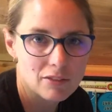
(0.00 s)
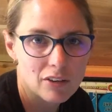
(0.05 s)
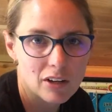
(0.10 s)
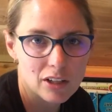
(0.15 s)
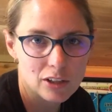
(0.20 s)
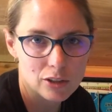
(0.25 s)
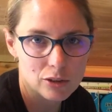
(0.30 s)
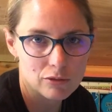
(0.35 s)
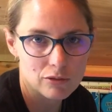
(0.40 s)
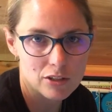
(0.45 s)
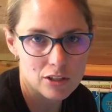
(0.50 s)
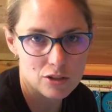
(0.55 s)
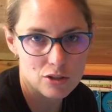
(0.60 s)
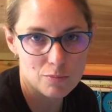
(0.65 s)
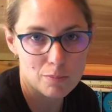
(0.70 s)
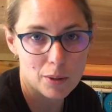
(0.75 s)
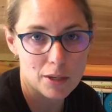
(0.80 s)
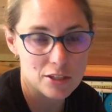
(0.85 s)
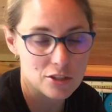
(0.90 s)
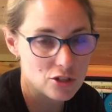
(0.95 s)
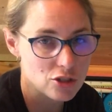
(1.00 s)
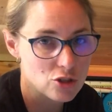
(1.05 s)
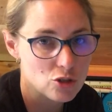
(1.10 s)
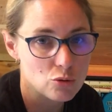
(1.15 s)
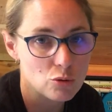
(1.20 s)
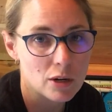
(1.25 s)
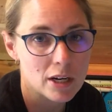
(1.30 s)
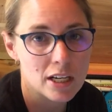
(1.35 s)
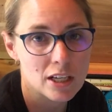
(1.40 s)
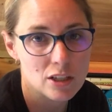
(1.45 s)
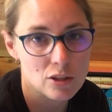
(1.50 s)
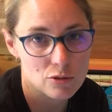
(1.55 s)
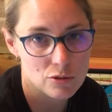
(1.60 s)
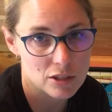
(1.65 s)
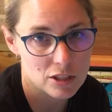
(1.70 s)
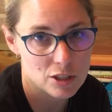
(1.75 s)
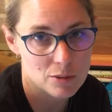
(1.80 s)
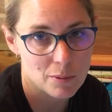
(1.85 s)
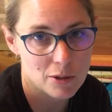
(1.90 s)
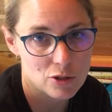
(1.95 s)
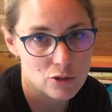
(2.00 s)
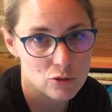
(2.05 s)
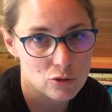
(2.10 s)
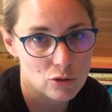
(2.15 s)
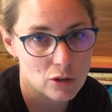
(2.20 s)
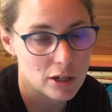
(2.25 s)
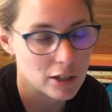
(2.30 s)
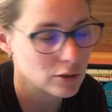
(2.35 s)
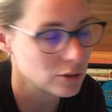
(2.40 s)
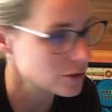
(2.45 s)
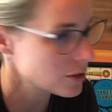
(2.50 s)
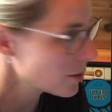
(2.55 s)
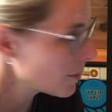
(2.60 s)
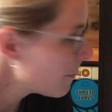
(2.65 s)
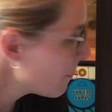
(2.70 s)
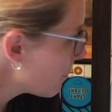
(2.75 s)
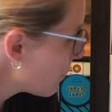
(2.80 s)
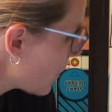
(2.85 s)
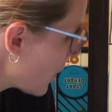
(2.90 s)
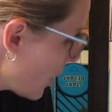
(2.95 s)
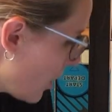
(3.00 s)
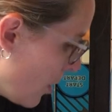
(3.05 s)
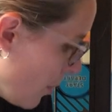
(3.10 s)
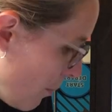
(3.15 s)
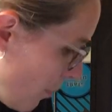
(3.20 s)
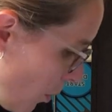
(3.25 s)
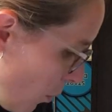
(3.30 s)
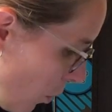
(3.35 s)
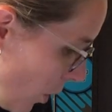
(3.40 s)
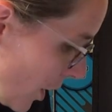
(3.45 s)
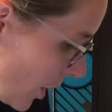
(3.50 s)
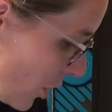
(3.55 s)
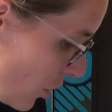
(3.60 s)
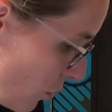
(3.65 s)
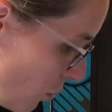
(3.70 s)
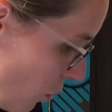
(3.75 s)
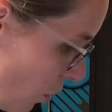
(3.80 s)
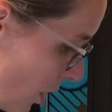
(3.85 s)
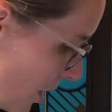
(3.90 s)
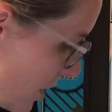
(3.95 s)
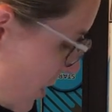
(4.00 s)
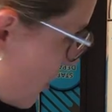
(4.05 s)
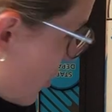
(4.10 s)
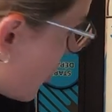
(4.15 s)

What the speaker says: value of this by straight using special triangles. But what you want to